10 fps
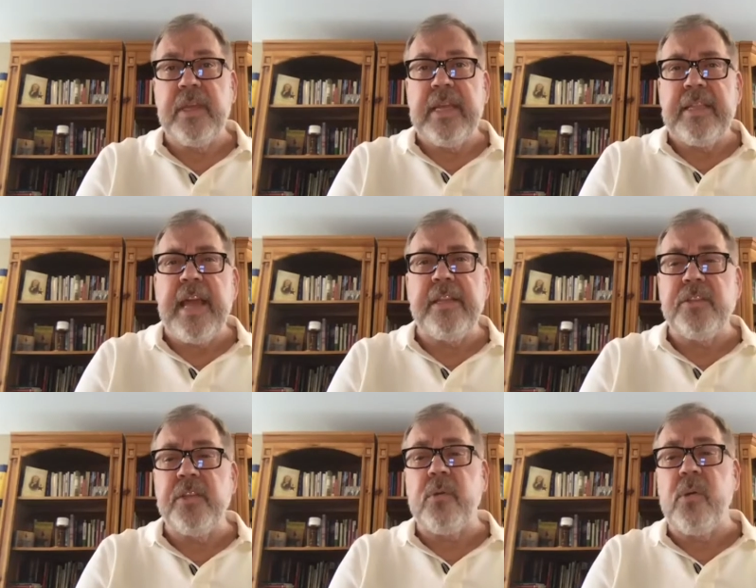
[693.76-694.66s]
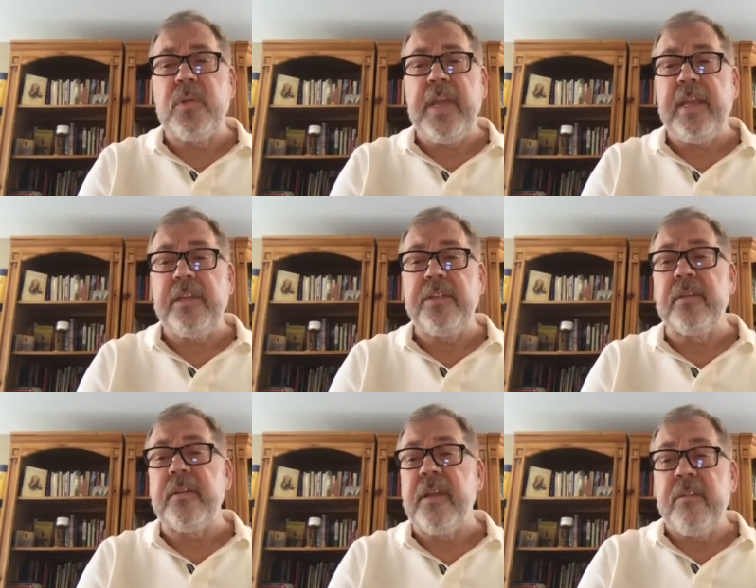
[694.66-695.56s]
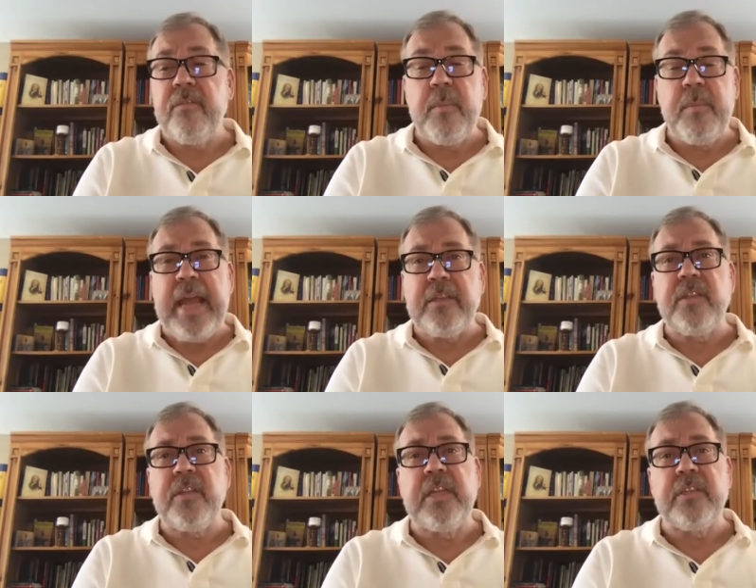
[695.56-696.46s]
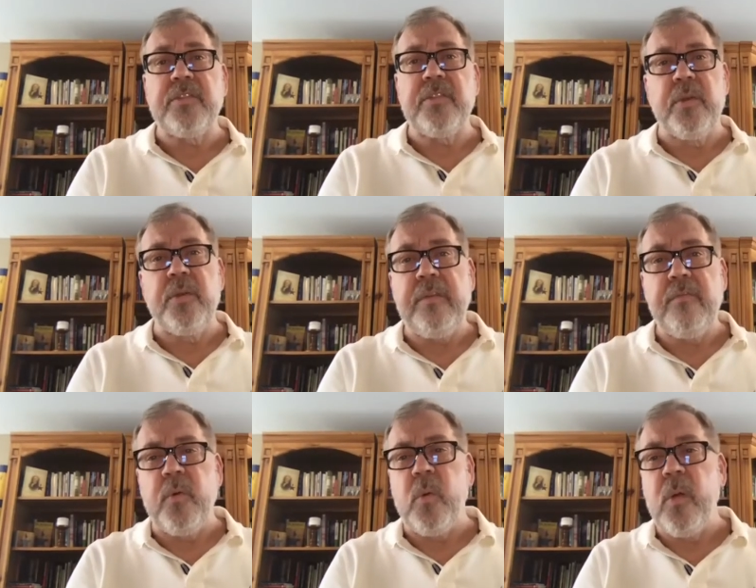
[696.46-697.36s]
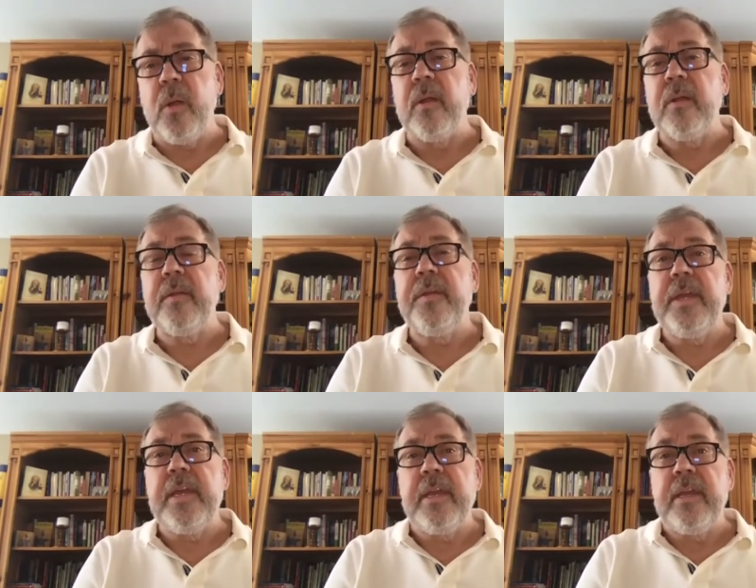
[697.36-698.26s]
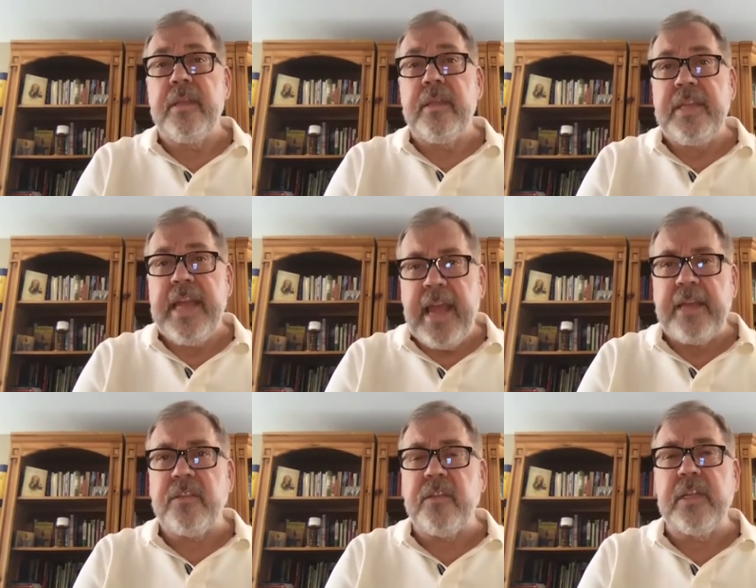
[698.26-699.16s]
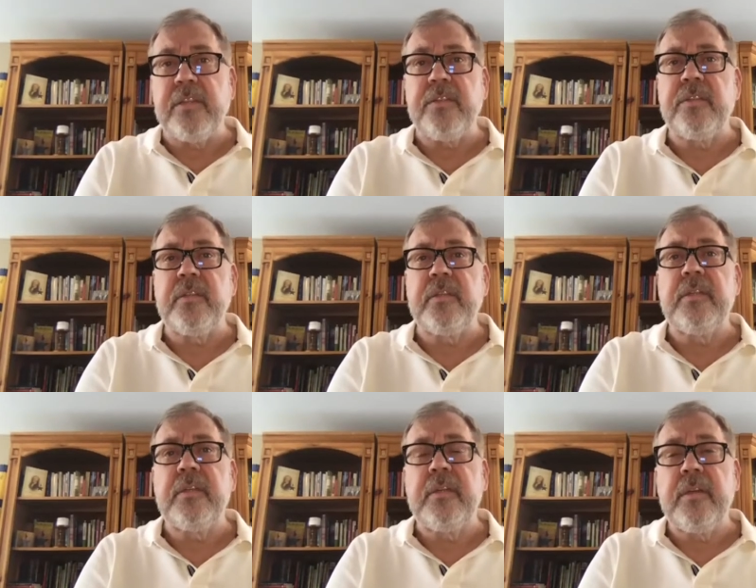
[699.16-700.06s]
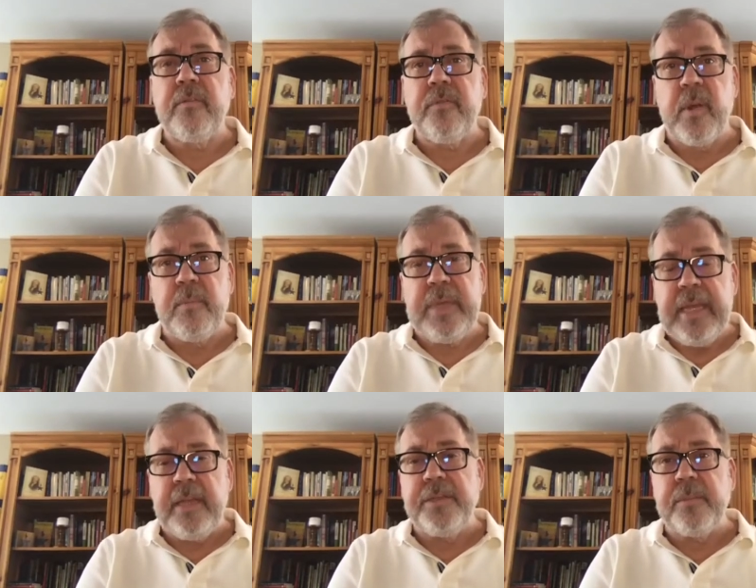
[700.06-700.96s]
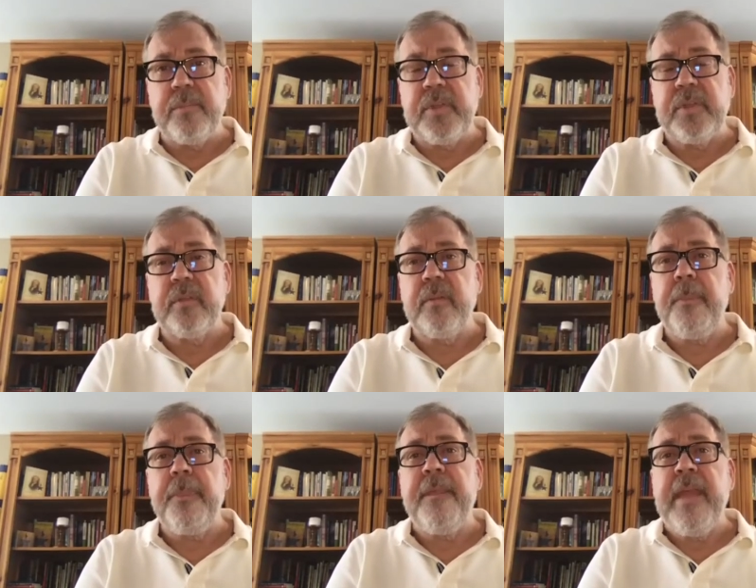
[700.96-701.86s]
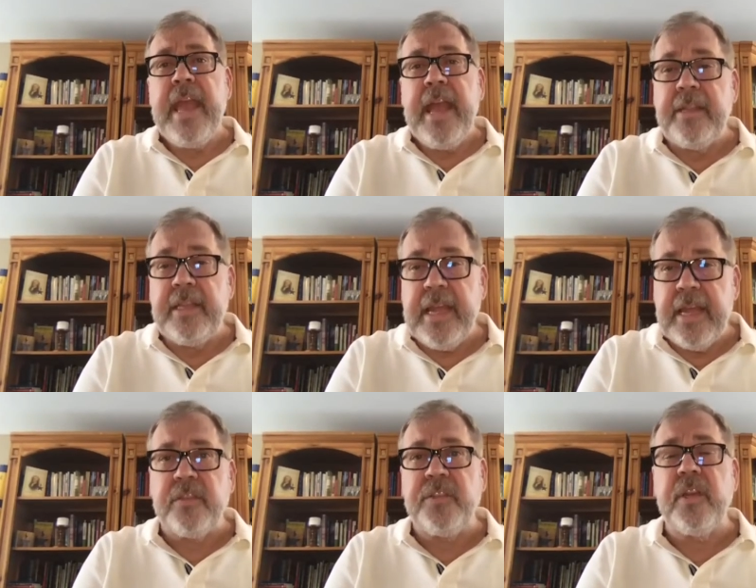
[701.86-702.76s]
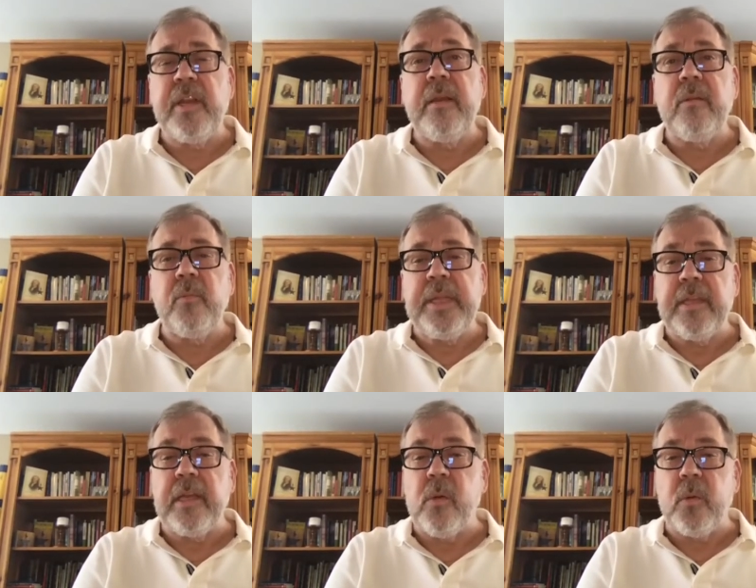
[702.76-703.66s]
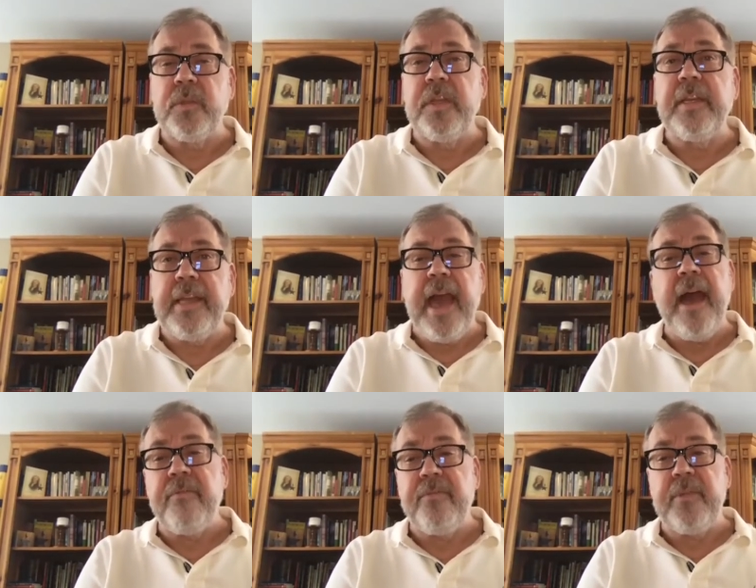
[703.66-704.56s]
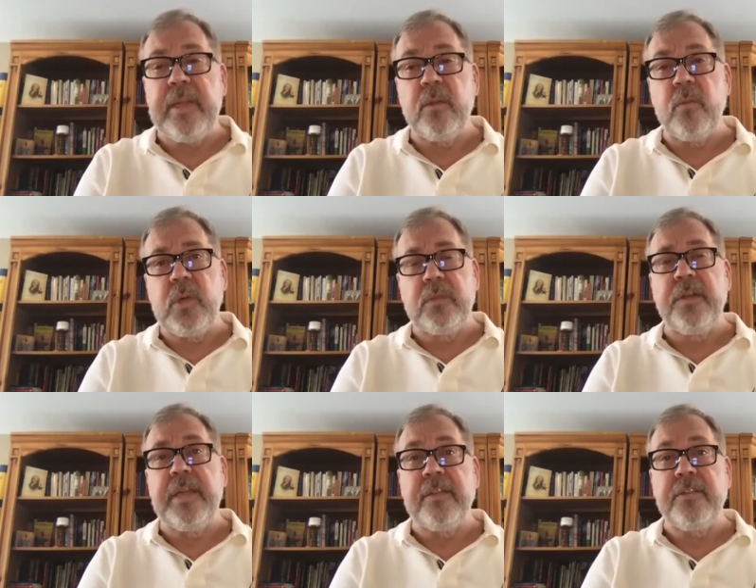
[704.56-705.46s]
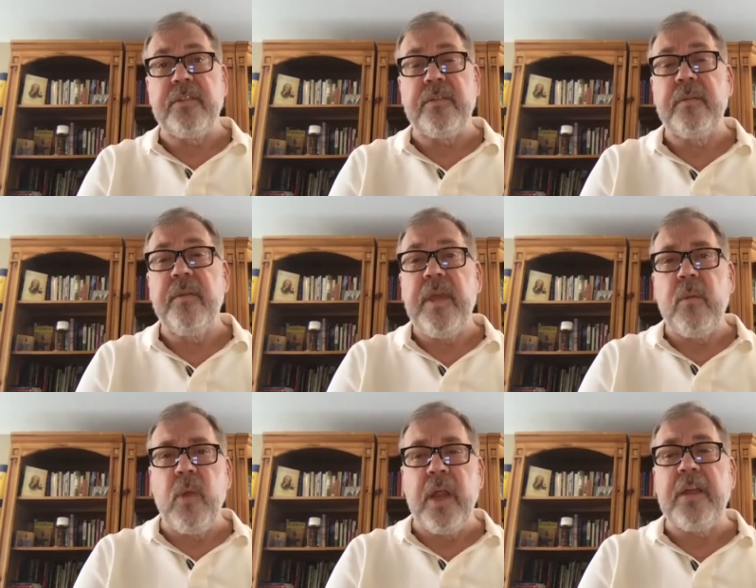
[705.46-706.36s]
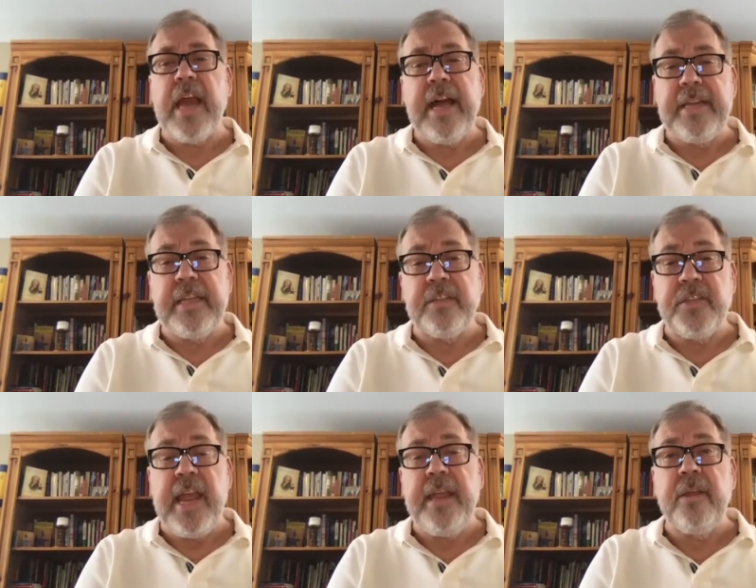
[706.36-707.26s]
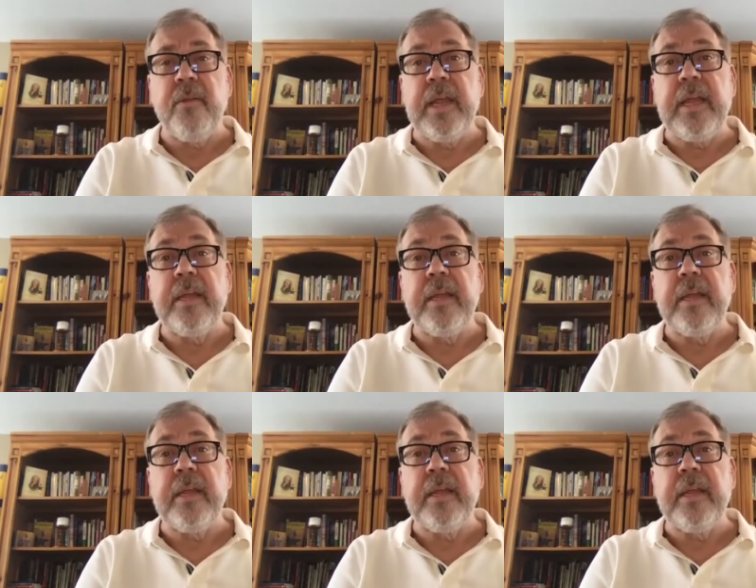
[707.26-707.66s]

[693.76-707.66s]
That is a quotation from Exodus 34, the Exodus from Egypt and the incident with the golden calf in the wilderness where God is angry.